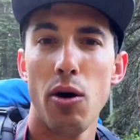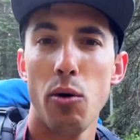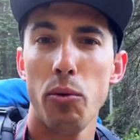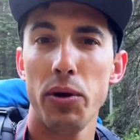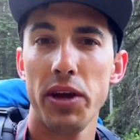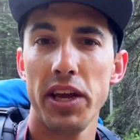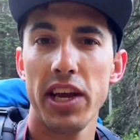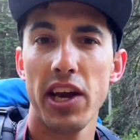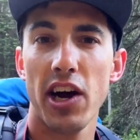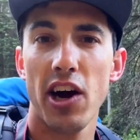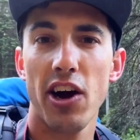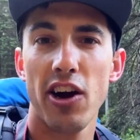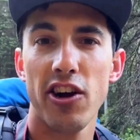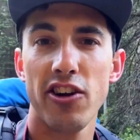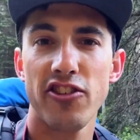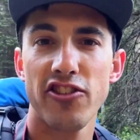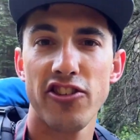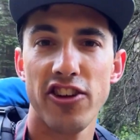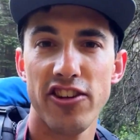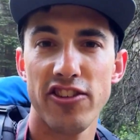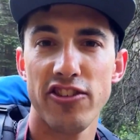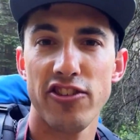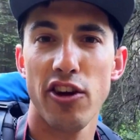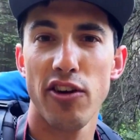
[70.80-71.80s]
We are
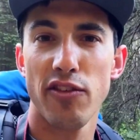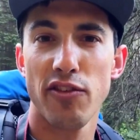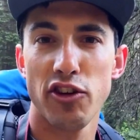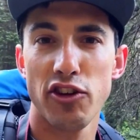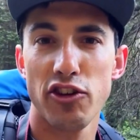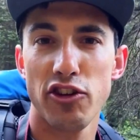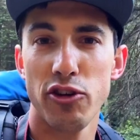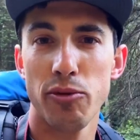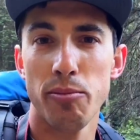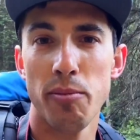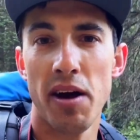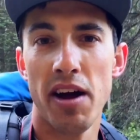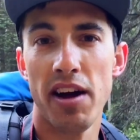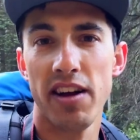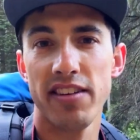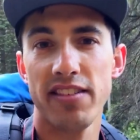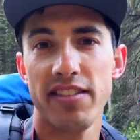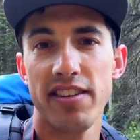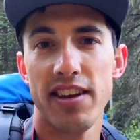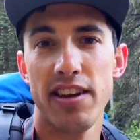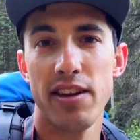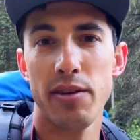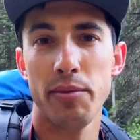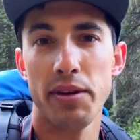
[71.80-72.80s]
just over 2
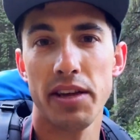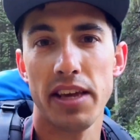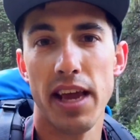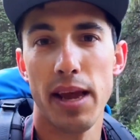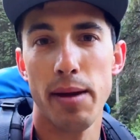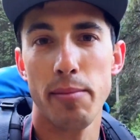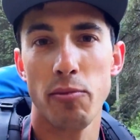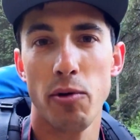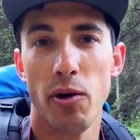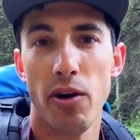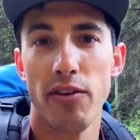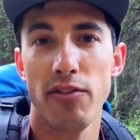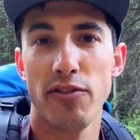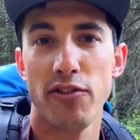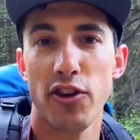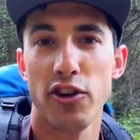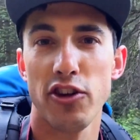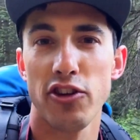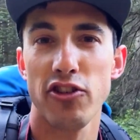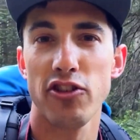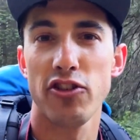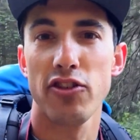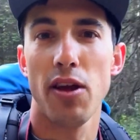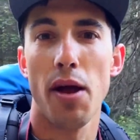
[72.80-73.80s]
miles in. We came to our
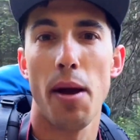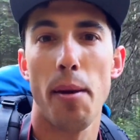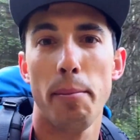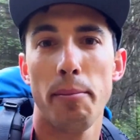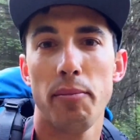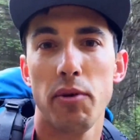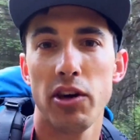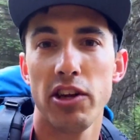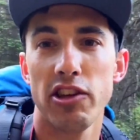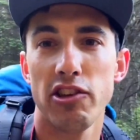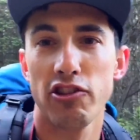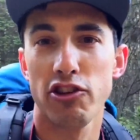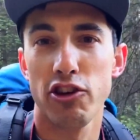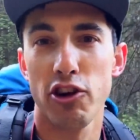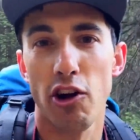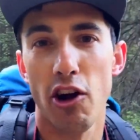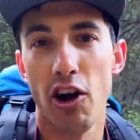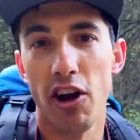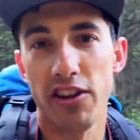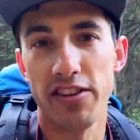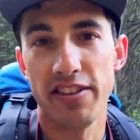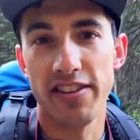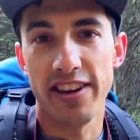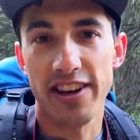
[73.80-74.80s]
first bridge
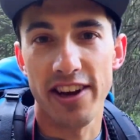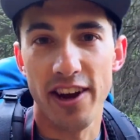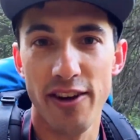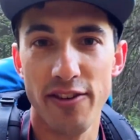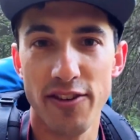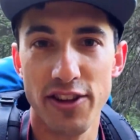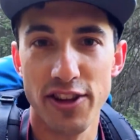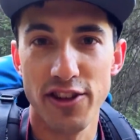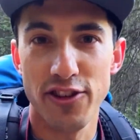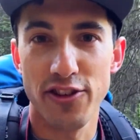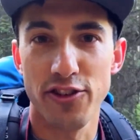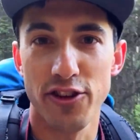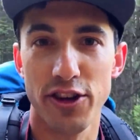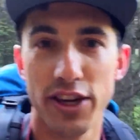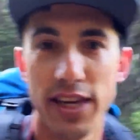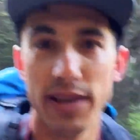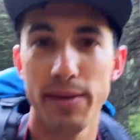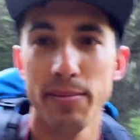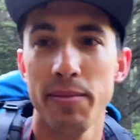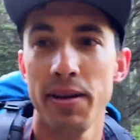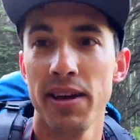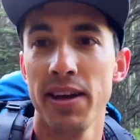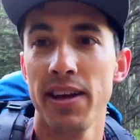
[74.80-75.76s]
crossing over the stream.